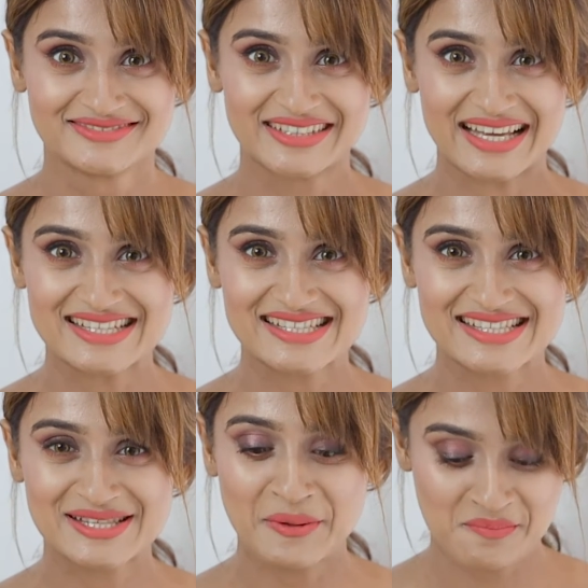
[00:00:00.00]

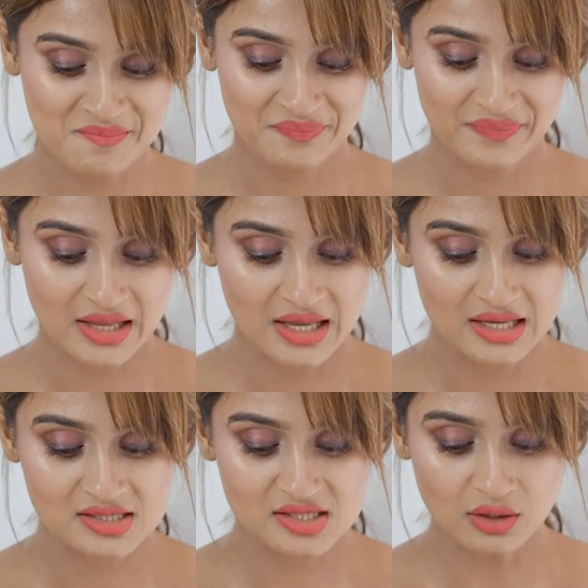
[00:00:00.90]
Nice.
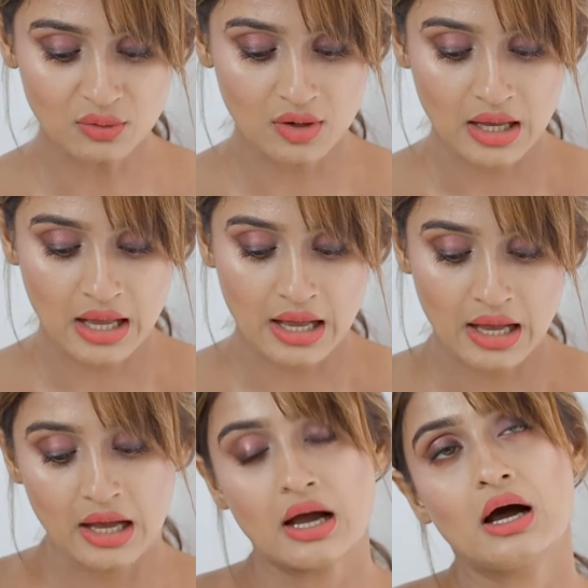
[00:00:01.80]
So,
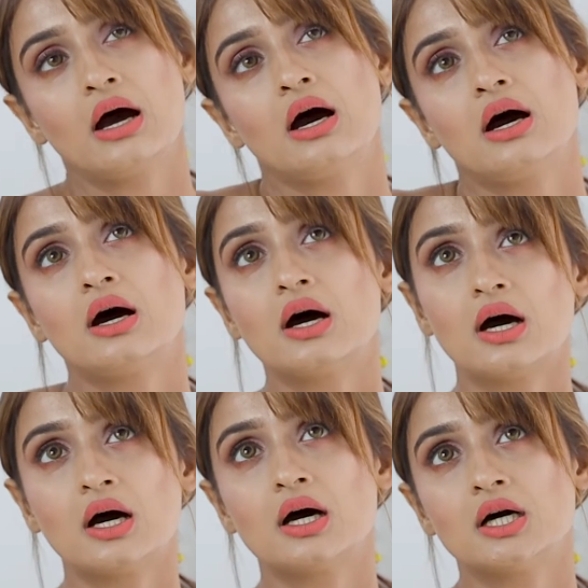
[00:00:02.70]

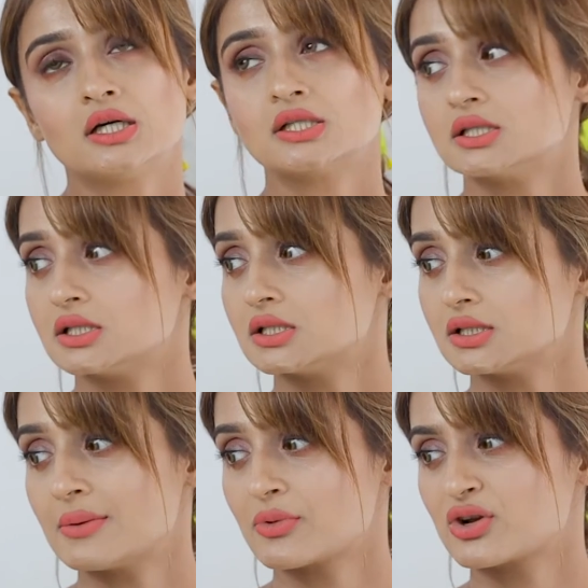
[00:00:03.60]

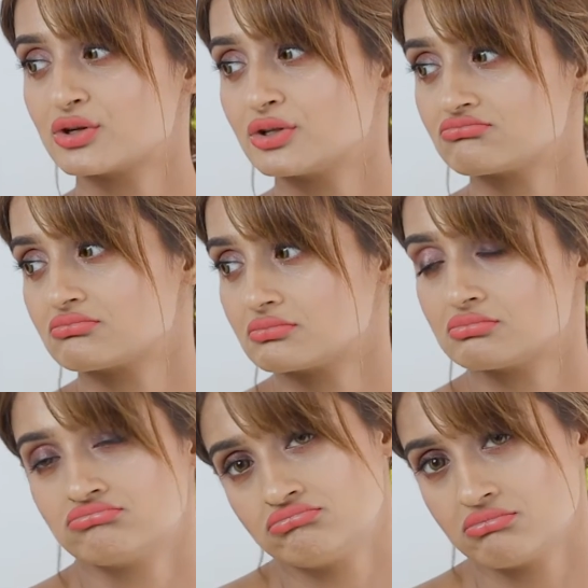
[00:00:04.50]
I'm gonna
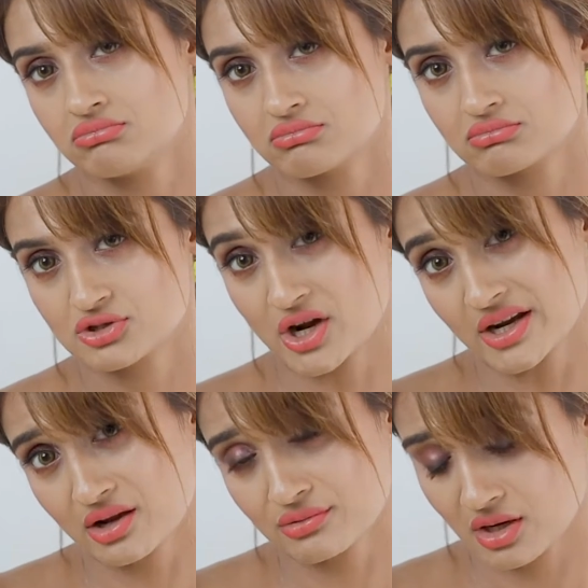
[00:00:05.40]
try
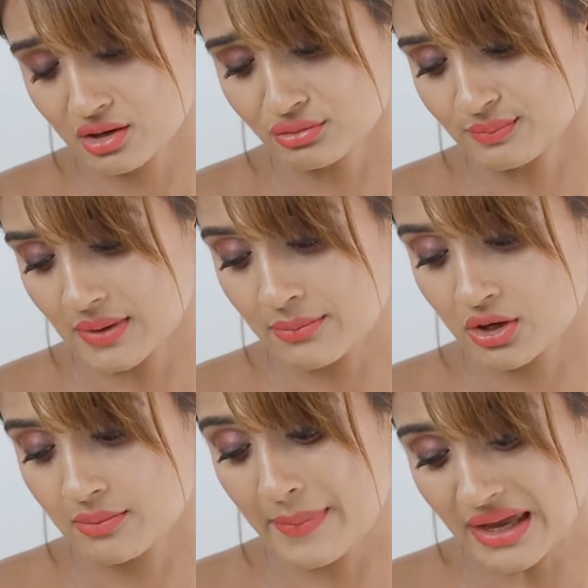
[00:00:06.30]
it out now. I'm
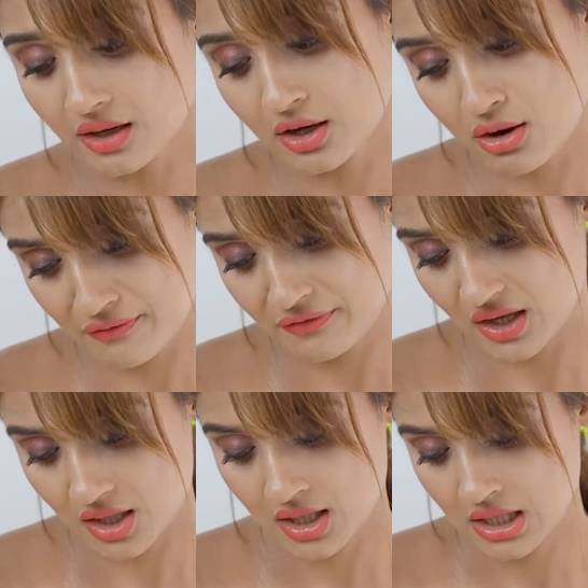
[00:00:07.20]
gonna make the
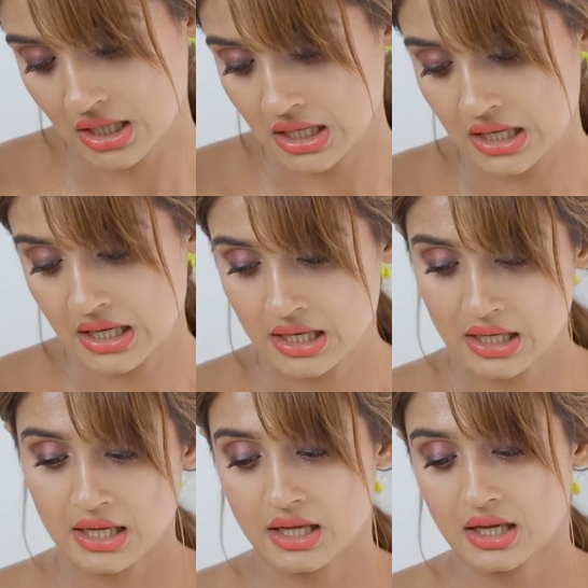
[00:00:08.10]
coffee
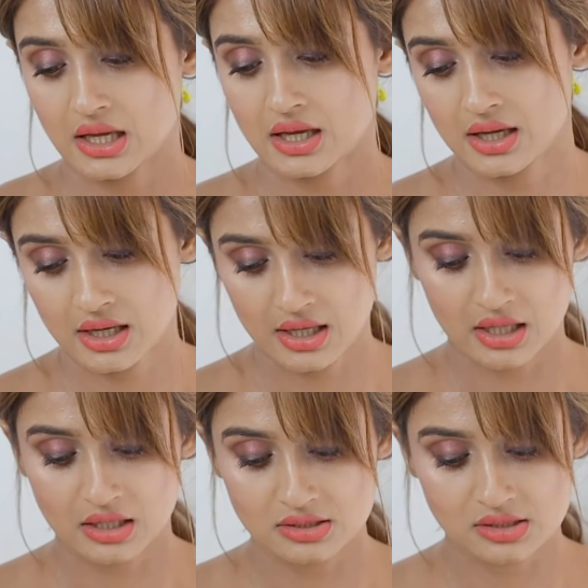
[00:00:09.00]

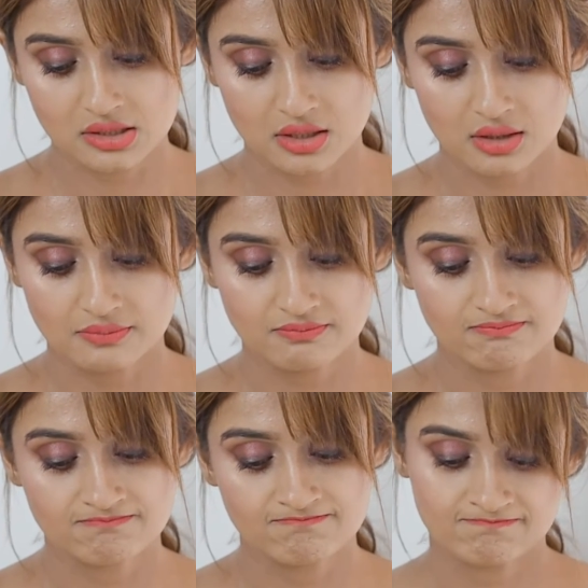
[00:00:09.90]
and
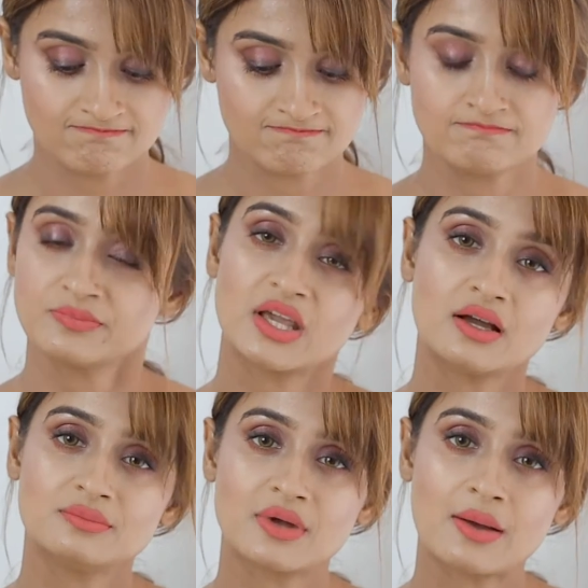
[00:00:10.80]

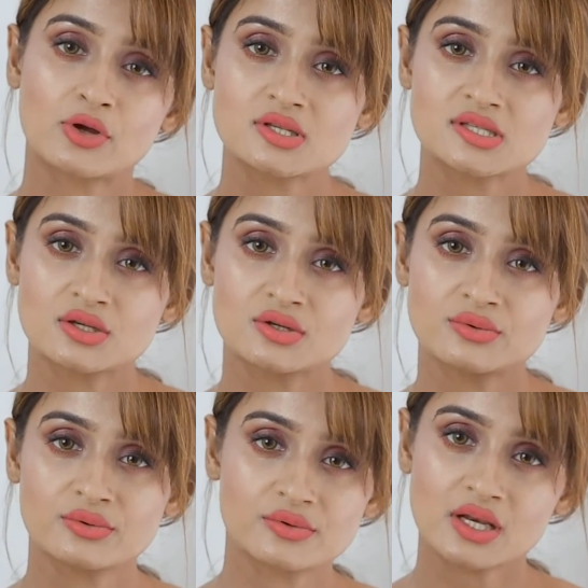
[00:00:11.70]
yeah, I'm gonna see you
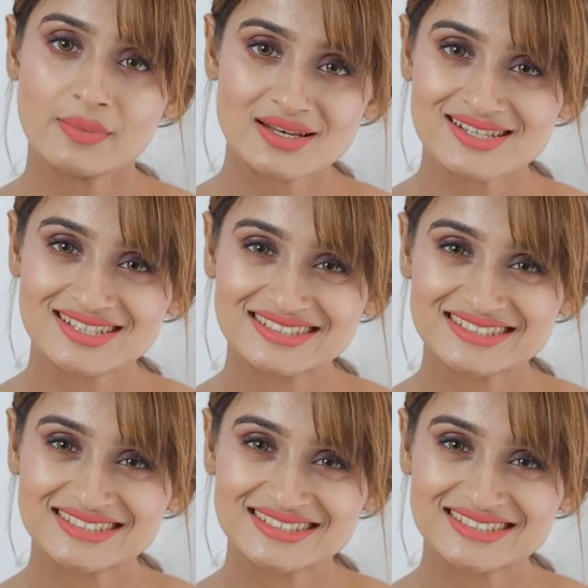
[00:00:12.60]
in a bit.